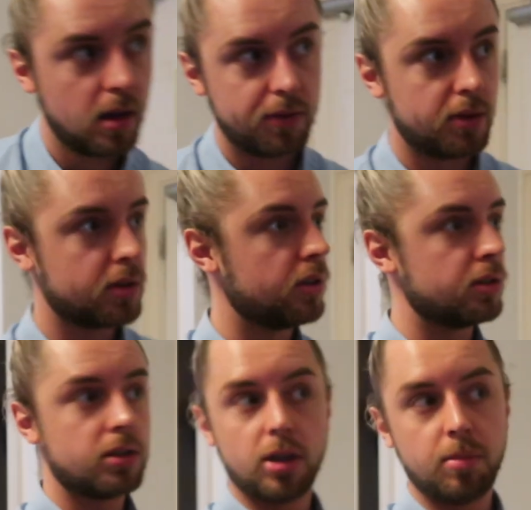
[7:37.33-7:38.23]
Just got
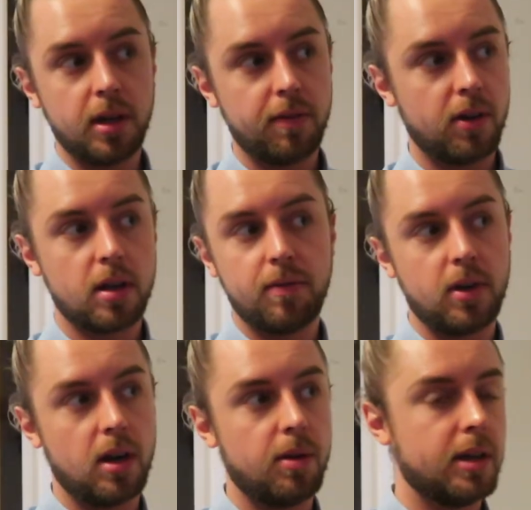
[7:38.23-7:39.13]
so many fucking
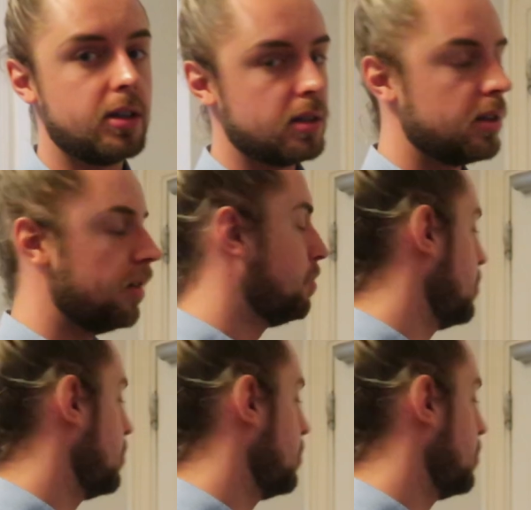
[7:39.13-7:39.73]
flyaways. And